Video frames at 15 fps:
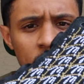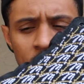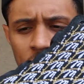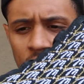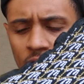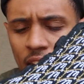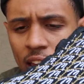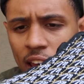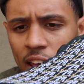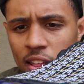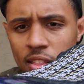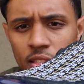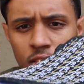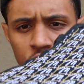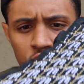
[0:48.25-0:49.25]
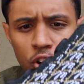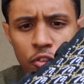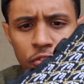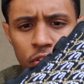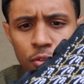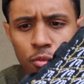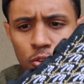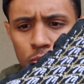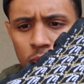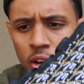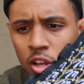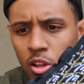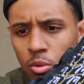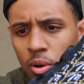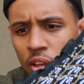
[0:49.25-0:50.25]
in that Trophy Room
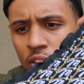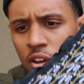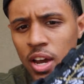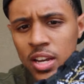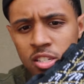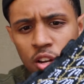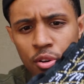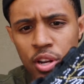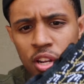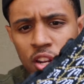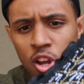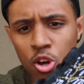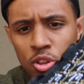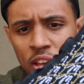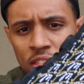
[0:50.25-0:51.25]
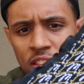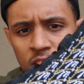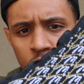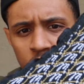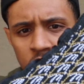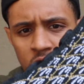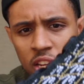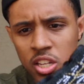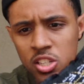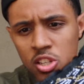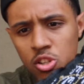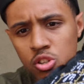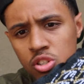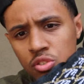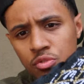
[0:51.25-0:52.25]
colorway. You guys already know that this was an
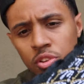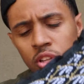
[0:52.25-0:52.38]
exclusive